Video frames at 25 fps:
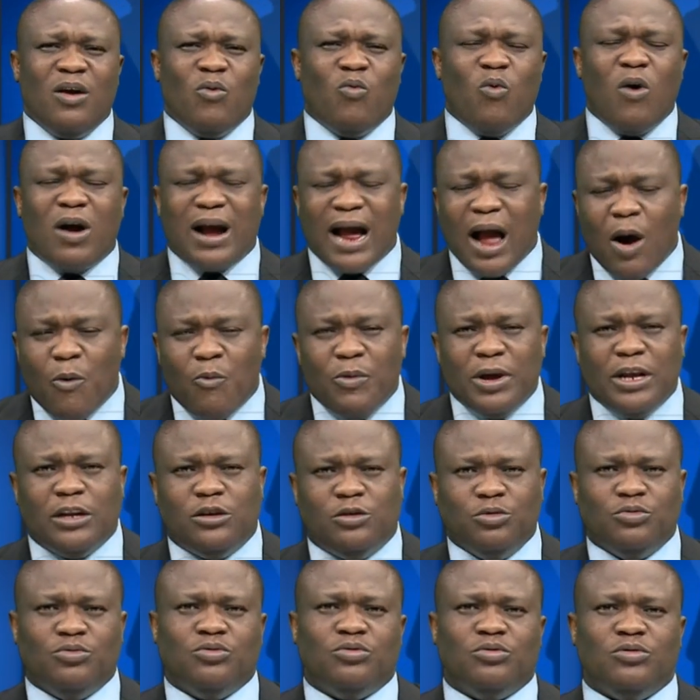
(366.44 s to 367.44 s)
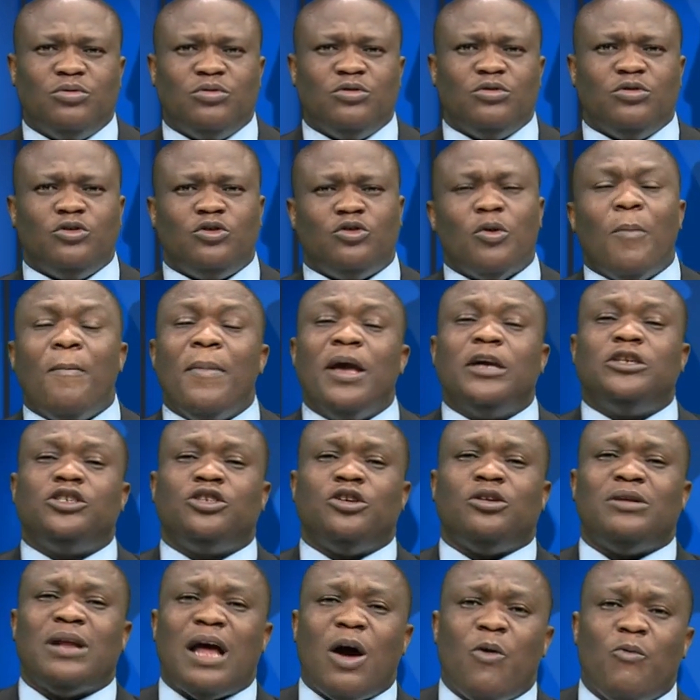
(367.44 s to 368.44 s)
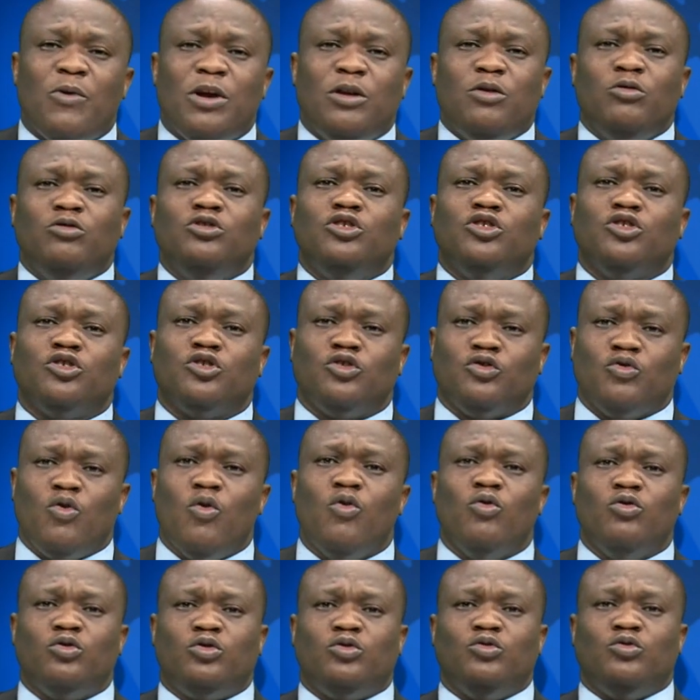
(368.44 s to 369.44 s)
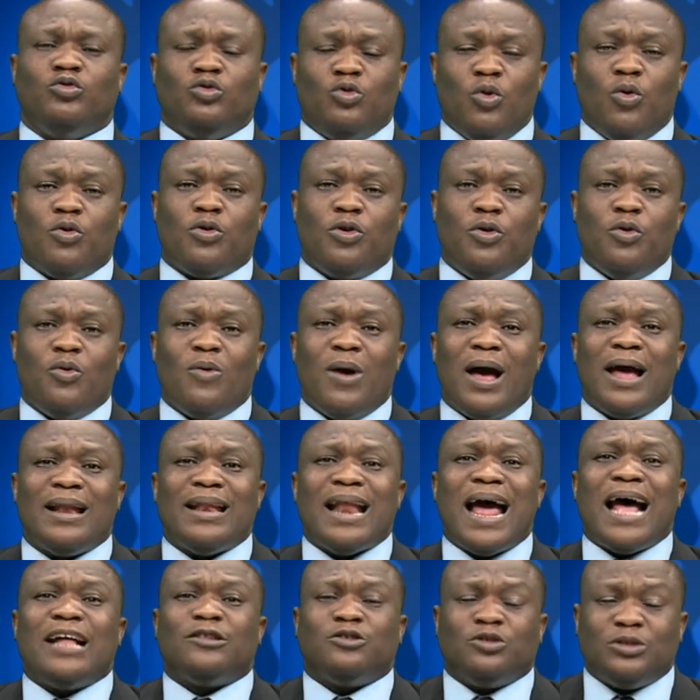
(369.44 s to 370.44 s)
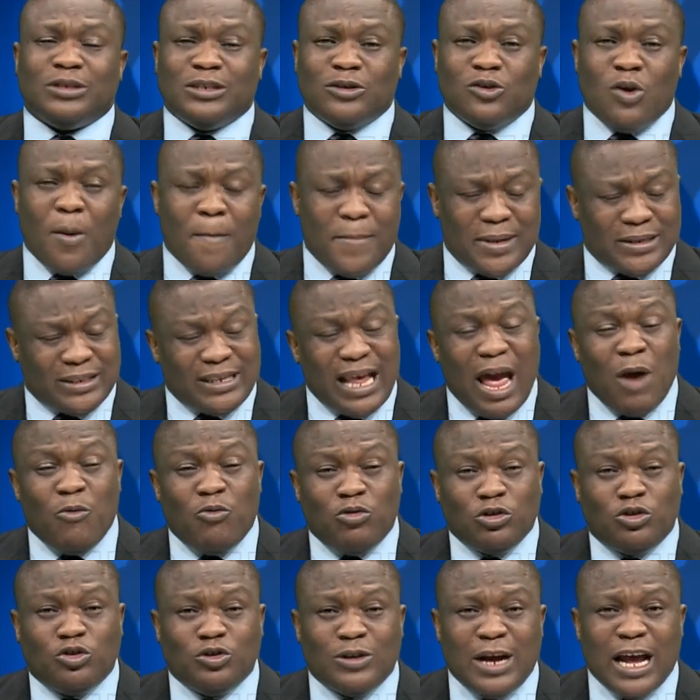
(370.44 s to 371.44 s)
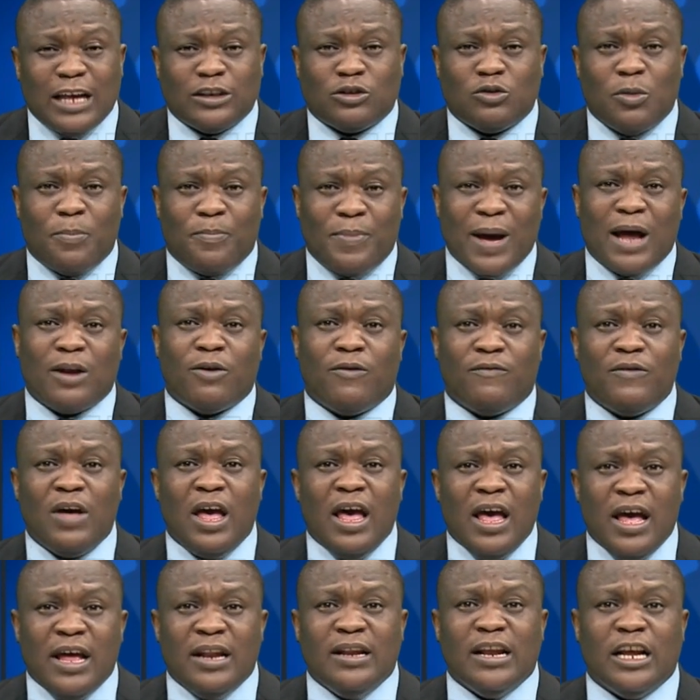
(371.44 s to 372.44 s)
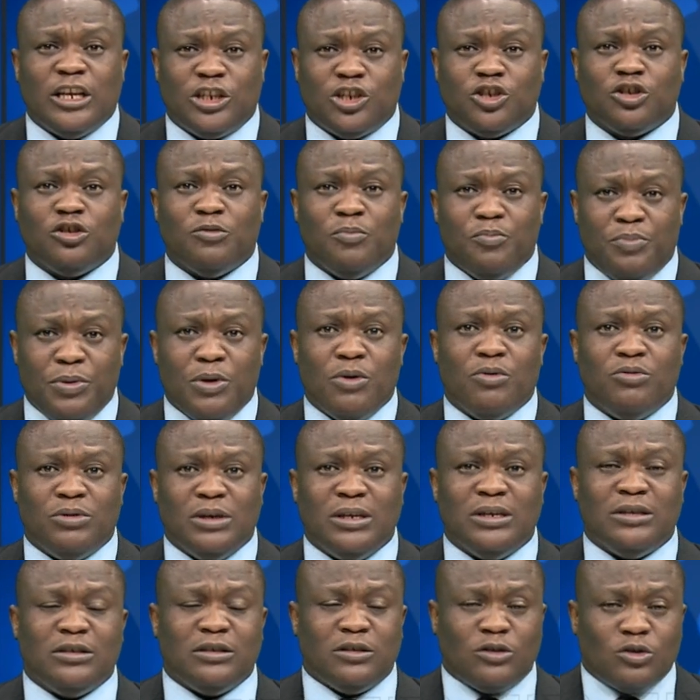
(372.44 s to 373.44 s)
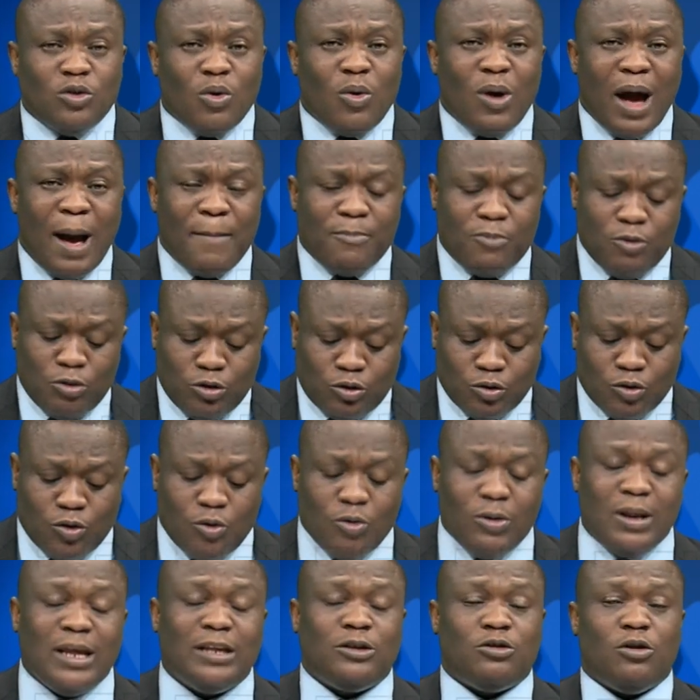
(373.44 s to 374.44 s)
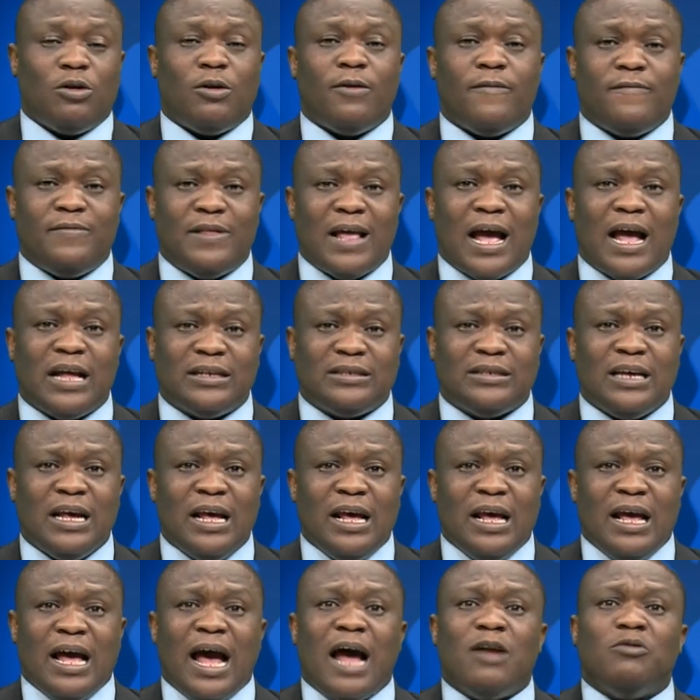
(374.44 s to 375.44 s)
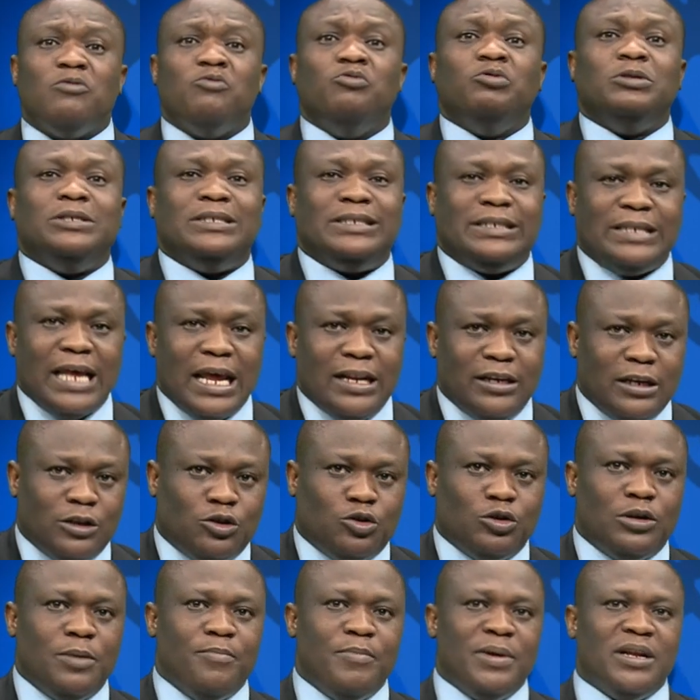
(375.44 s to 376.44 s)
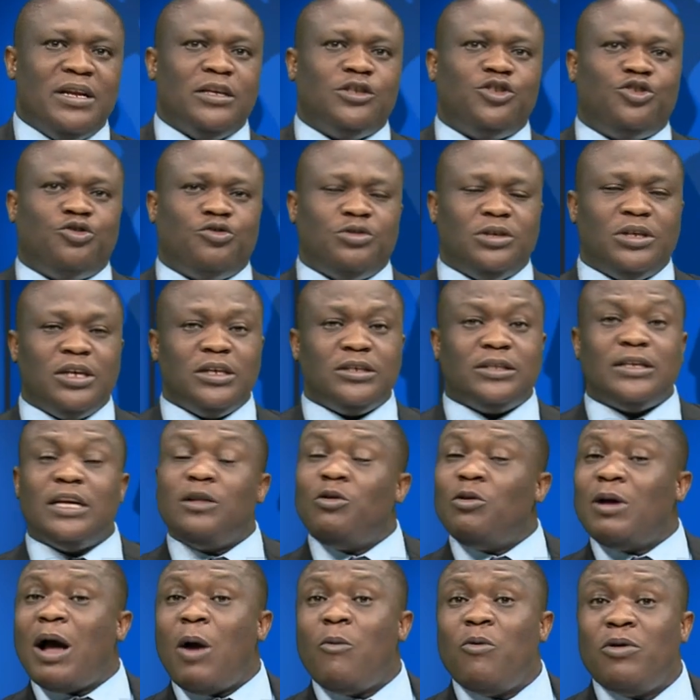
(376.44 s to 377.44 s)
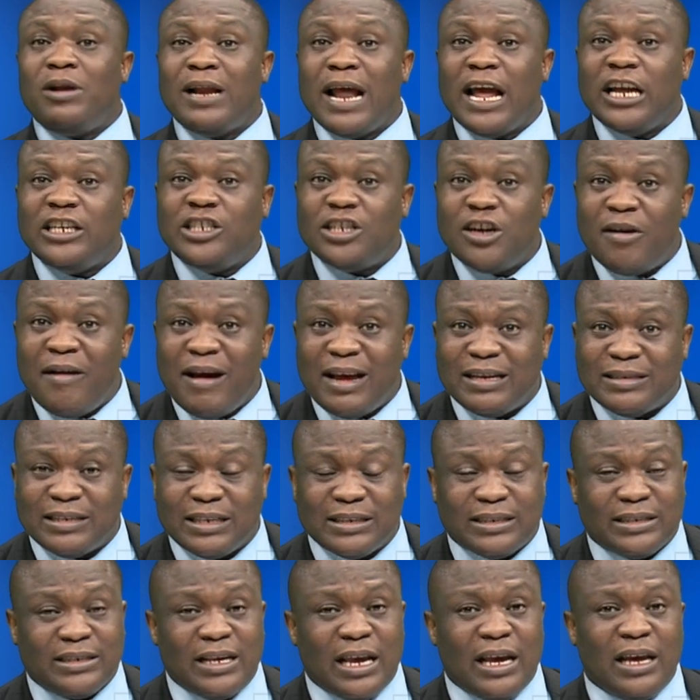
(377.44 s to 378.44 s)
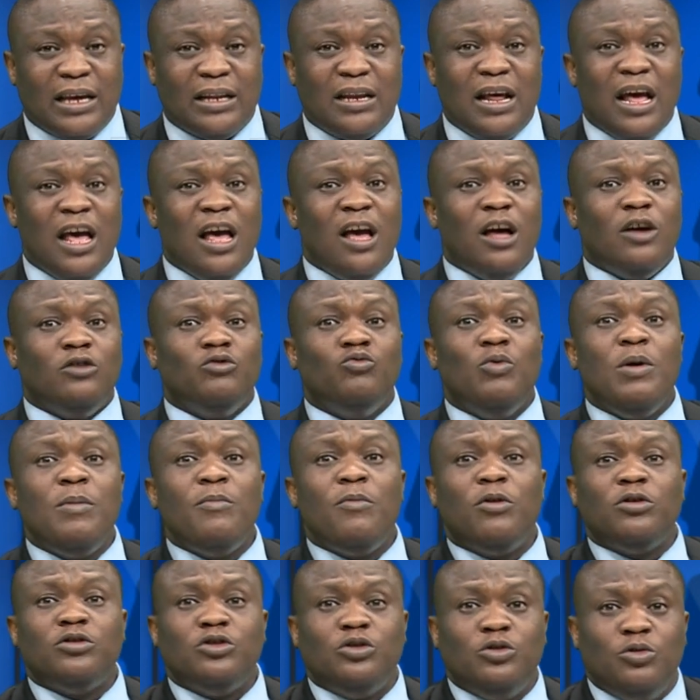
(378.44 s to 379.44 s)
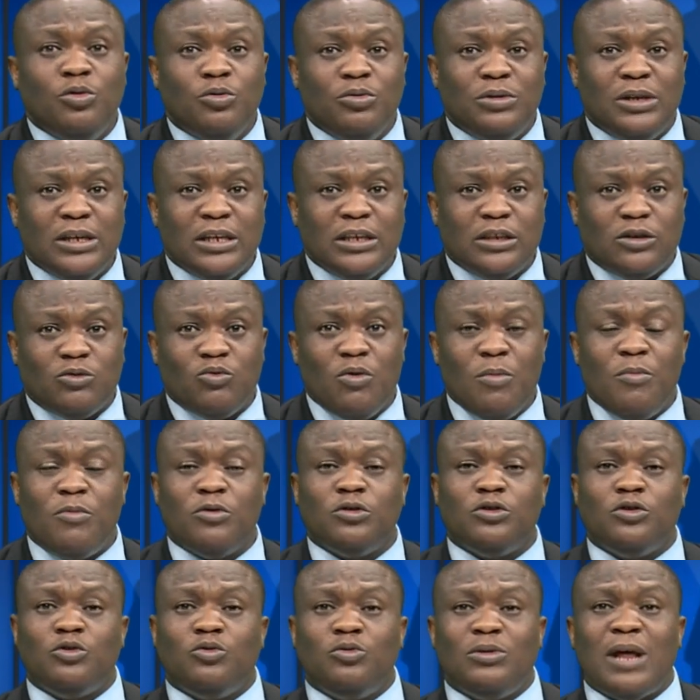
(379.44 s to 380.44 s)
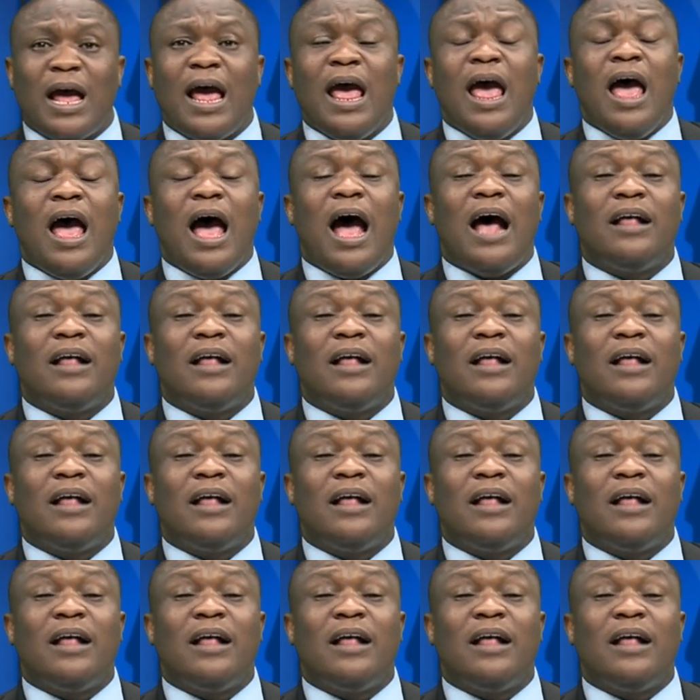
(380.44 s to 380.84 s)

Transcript: What can we do to make sure that we don't just go to Tokyo and add to the number? Say, I want you guys to be part of nation building. So I'm going to collate all of that and we'll send it to the ministry. Say, look at what Nigerians are saying. We must do this, we must do that.